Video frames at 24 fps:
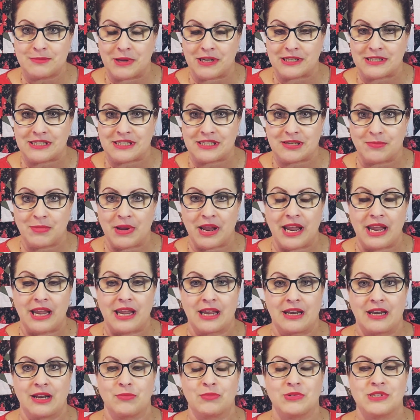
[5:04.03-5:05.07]
months to make,
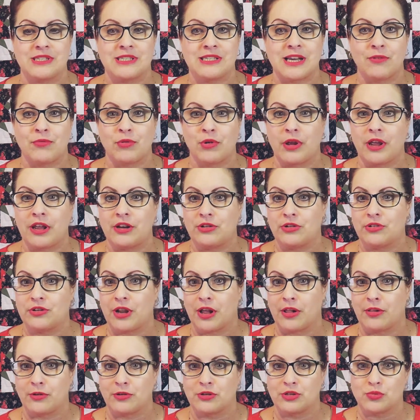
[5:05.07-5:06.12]
and it was several
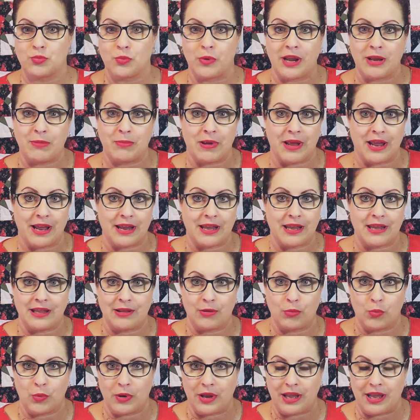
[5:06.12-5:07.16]
$100s way back
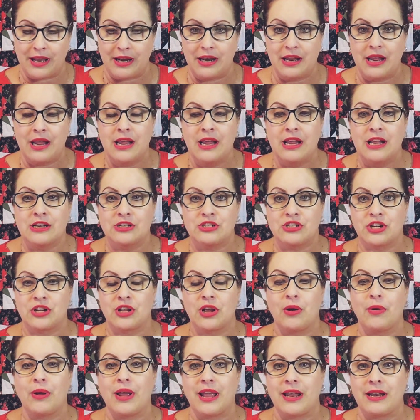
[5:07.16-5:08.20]
when to
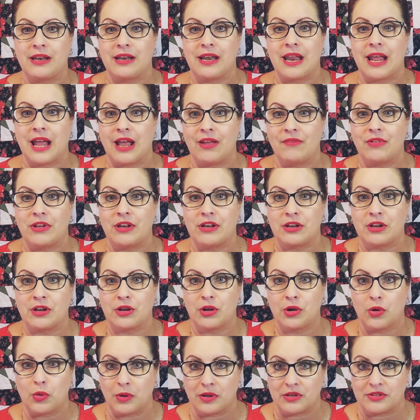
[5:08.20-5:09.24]
go ahead and have it
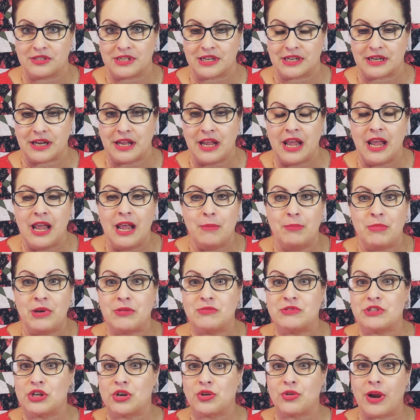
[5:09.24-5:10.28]
quilted. But it
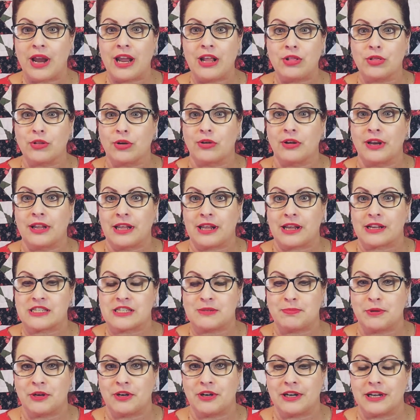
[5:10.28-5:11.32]
was a great learning
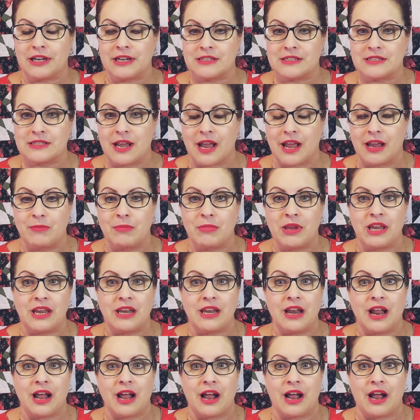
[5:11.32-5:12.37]
experience. I
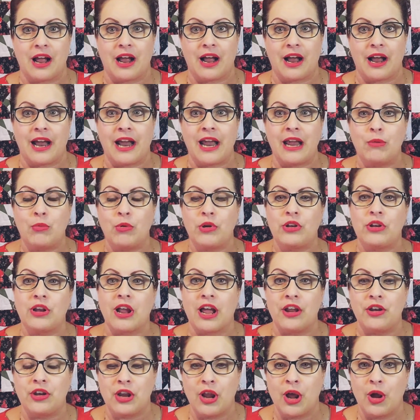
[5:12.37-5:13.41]
mean, I would
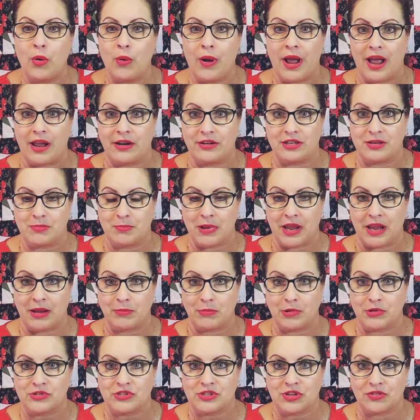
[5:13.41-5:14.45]
not know how to make
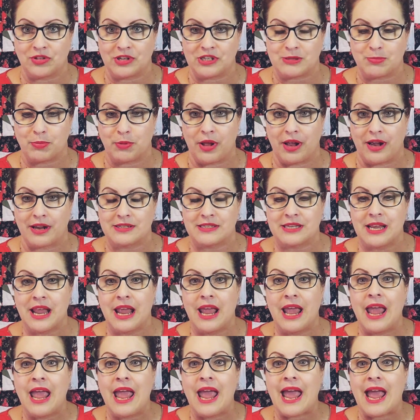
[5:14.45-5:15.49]
most of these blocks
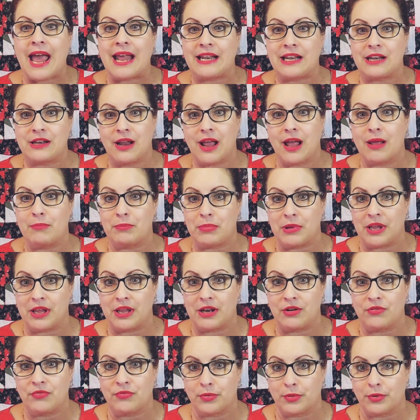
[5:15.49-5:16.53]
had it not
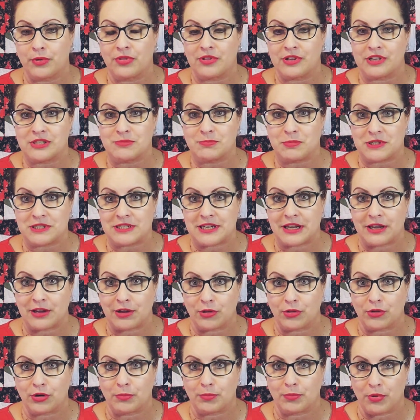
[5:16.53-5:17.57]
been for this
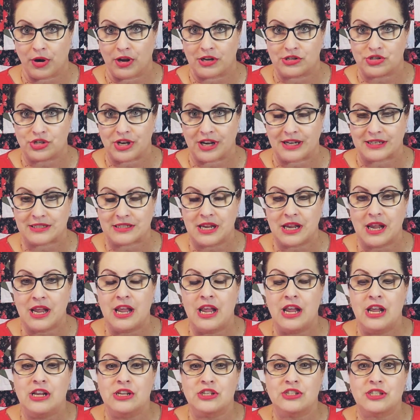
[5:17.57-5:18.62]
particular project.
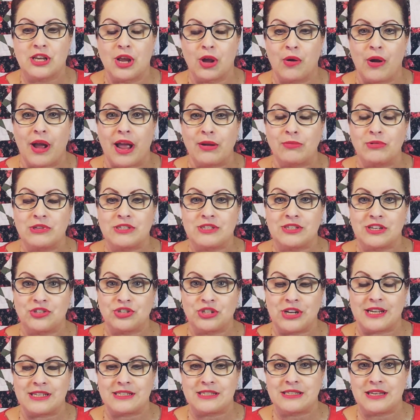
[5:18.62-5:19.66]
So I would
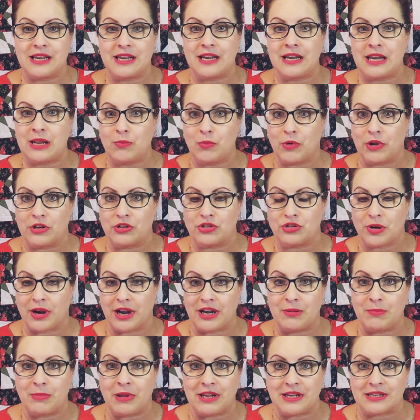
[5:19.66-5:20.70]
suggest anyone try
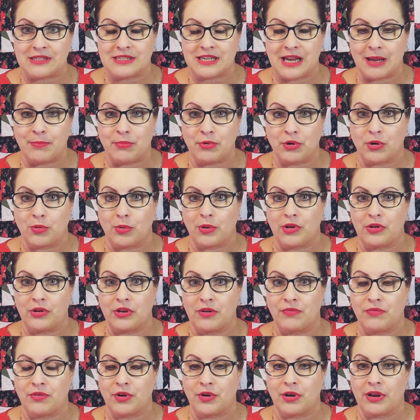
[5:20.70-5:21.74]
to make a sampler quilt
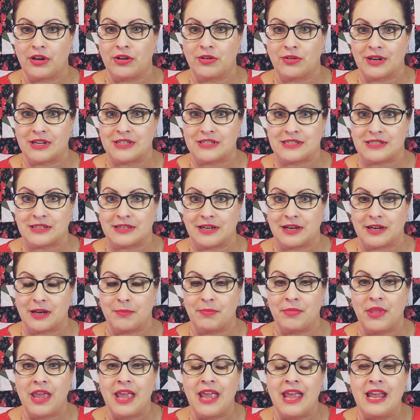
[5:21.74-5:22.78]
if you're interested in
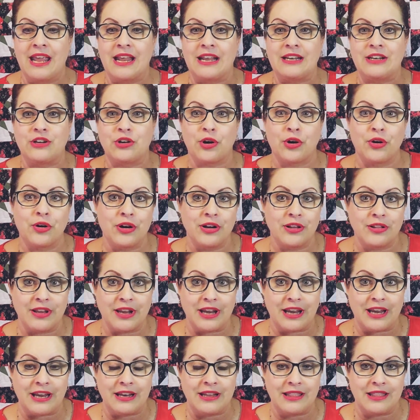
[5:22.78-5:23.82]
them.
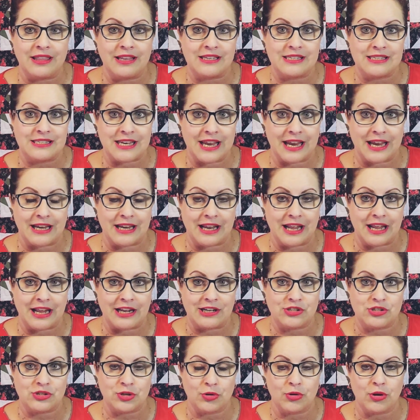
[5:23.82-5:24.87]
Currently, this day and
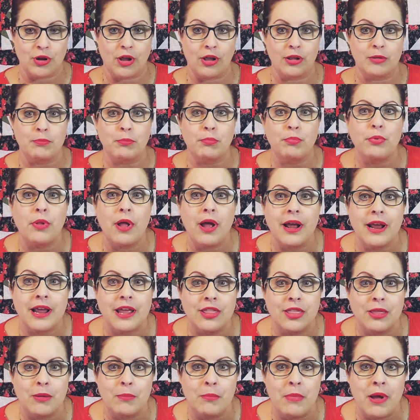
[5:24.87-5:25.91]
age, they're called block
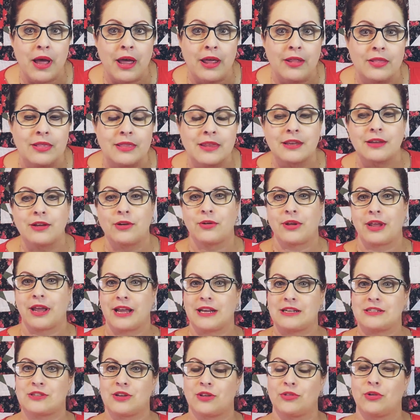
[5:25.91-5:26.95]
of the month.
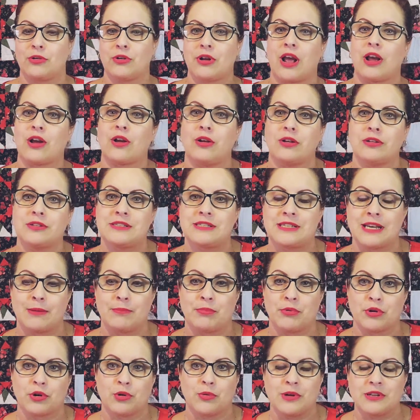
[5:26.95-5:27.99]
Okay, so they're not called
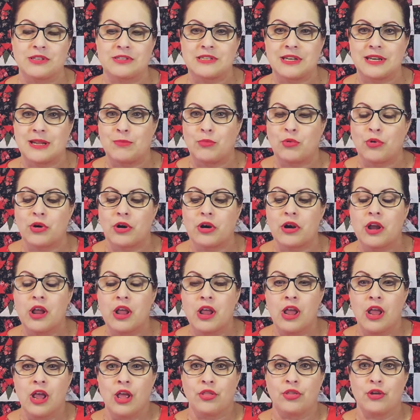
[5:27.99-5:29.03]
sampler quilts anymore.
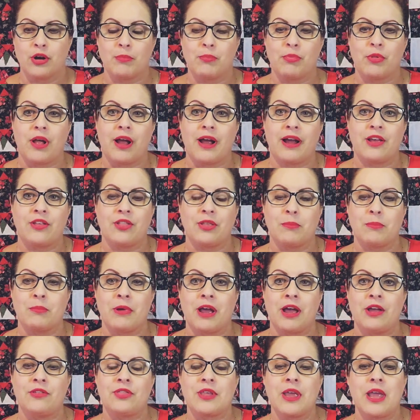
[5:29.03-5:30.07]
They're block of the
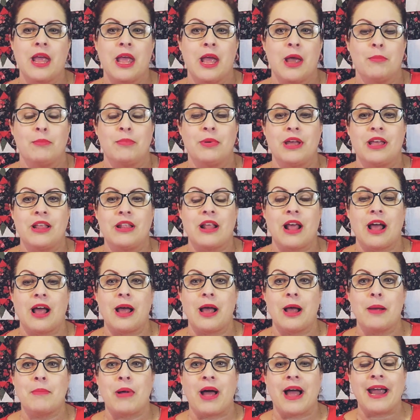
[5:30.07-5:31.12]
month. But
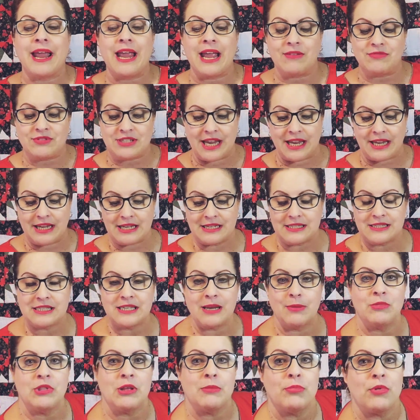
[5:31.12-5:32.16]
I have taken
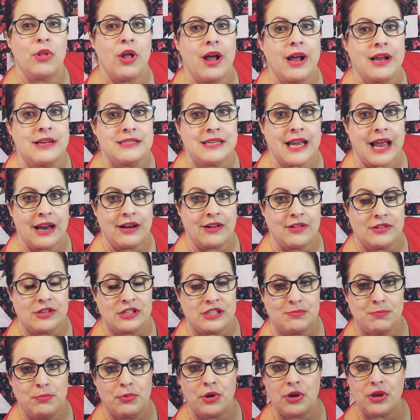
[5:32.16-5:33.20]
some of the blocks out of
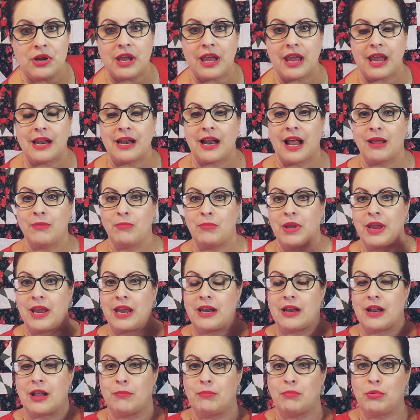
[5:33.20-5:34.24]
this book, and I
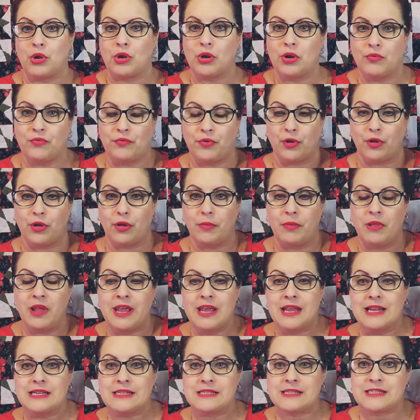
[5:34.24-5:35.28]
made a beautiful
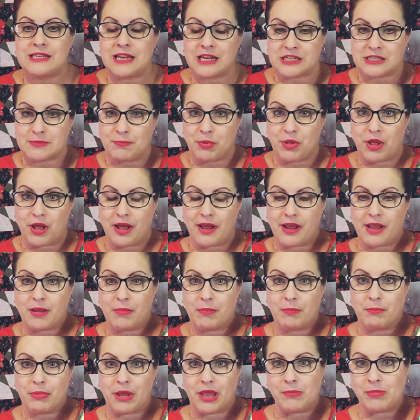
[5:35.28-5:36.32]
6-block
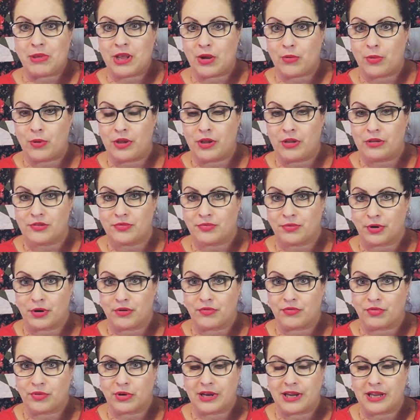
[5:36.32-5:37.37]
baby quilt for a
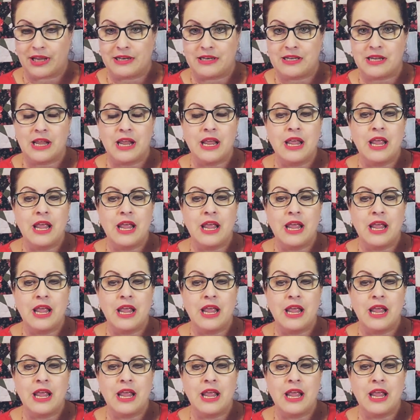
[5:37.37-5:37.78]
friend.